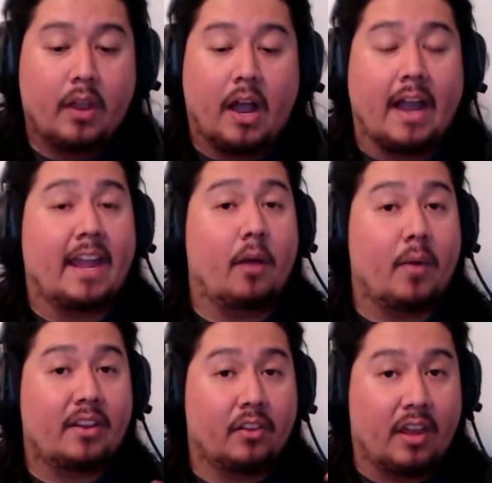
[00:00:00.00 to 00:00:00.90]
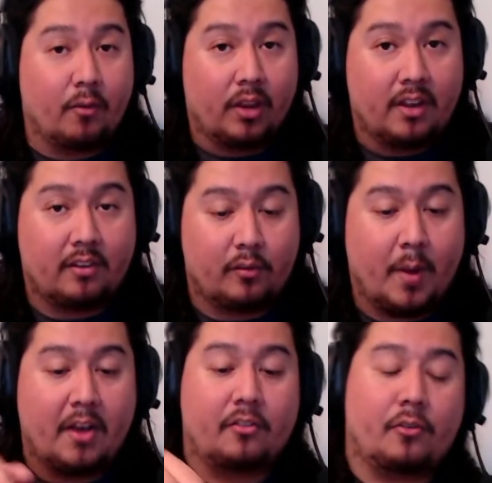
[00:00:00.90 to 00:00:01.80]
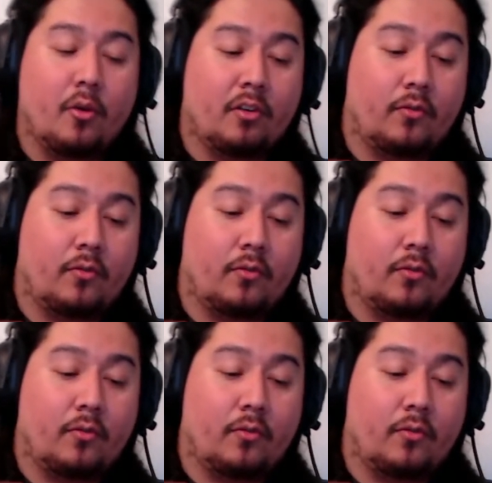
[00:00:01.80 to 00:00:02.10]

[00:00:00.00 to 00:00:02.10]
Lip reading: I can't wait till they release a Spinosaurus